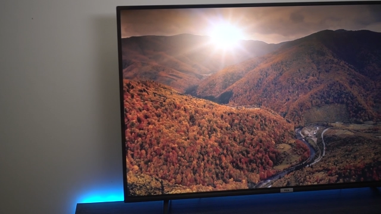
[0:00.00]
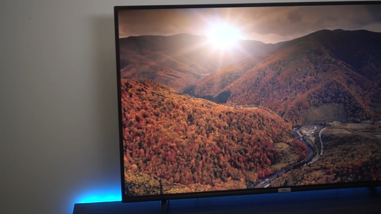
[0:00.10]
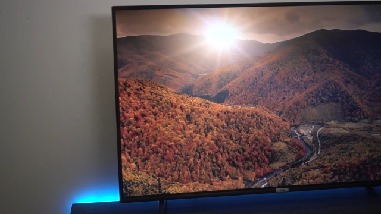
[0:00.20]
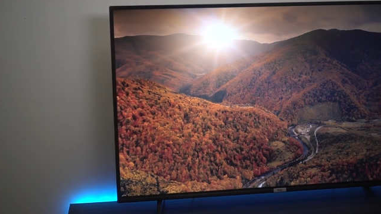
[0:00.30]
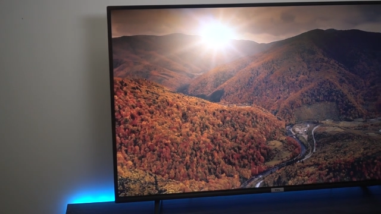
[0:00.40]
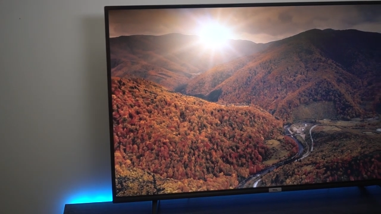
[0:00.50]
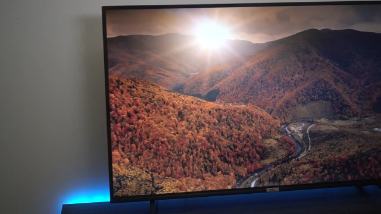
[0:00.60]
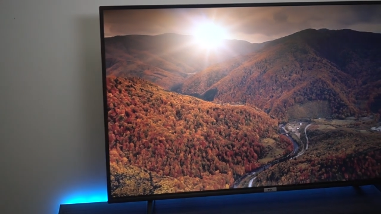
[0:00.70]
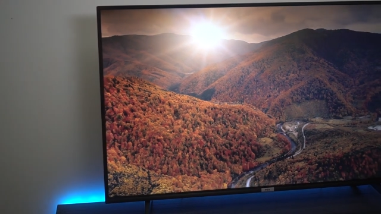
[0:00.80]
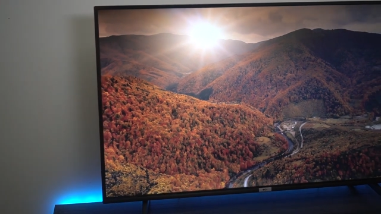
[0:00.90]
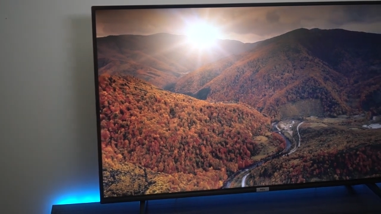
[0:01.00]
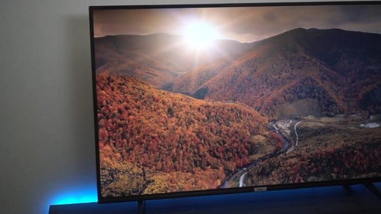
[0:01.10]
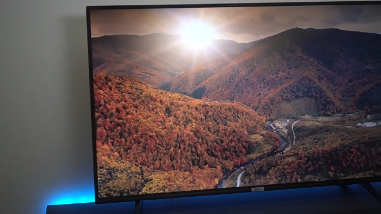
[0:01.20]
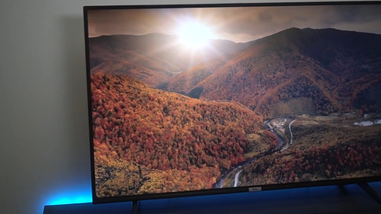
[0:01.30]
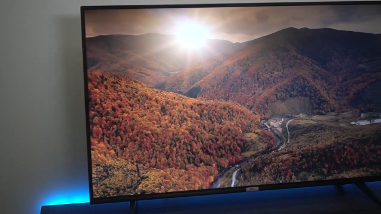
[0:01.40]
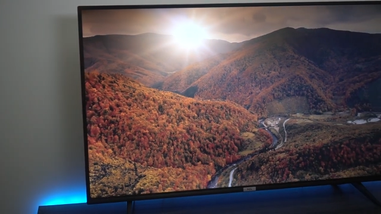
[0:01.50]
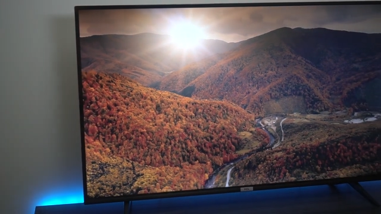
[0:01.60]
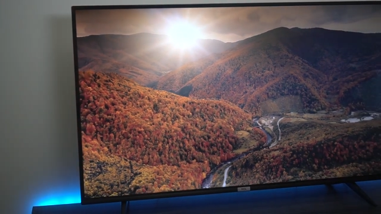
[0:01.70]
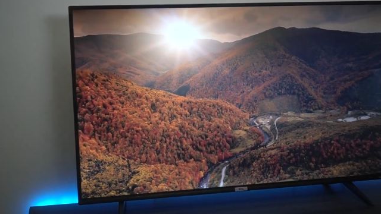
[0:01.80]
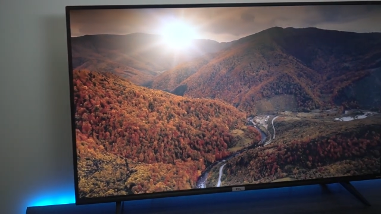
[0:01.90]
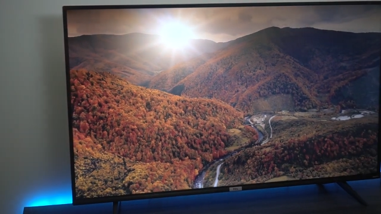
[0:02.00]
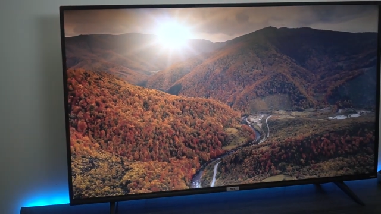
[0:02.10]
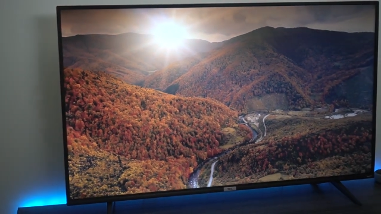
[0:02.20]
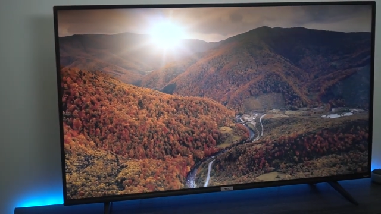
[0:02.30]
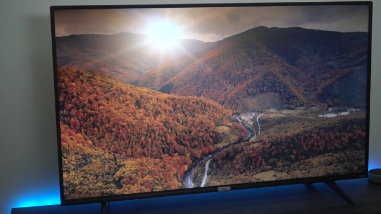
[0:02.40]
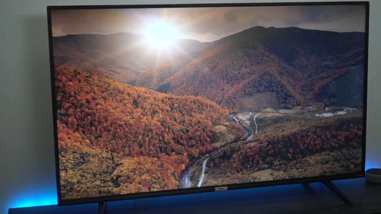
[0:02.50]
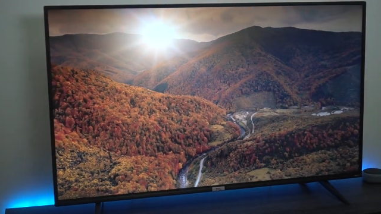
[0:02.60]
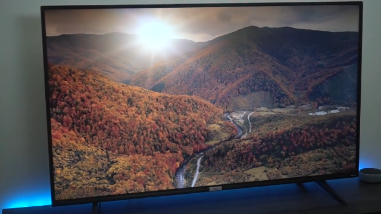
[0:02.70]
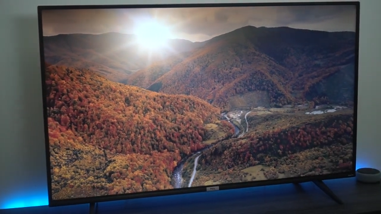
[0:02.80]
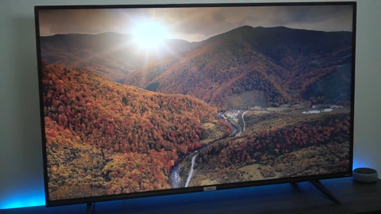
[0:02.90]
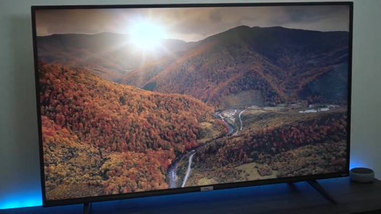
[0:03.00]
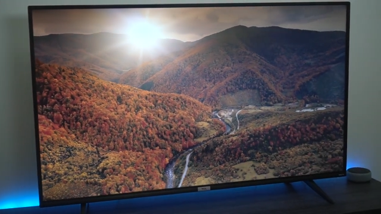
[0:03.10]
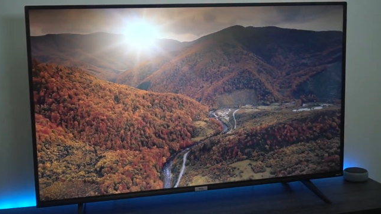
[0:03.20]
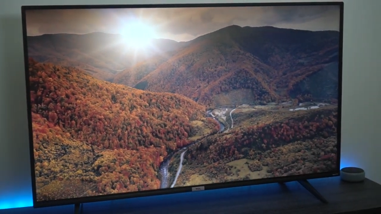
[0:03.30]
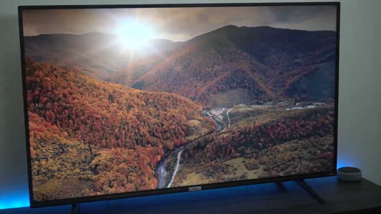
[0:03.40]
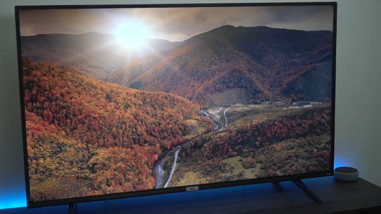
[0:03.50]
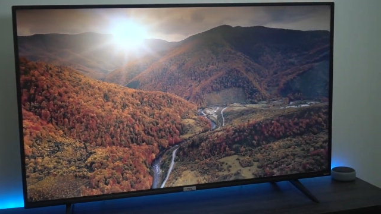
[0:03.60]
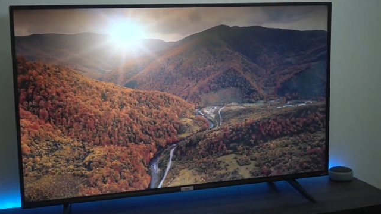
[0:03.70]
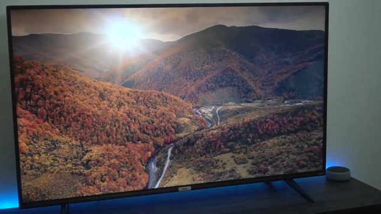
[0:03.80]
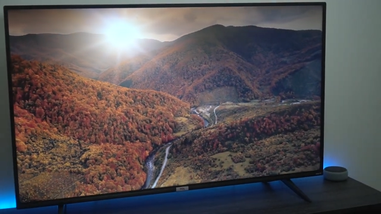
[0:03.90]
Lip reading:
Nobody's mouth can be seen.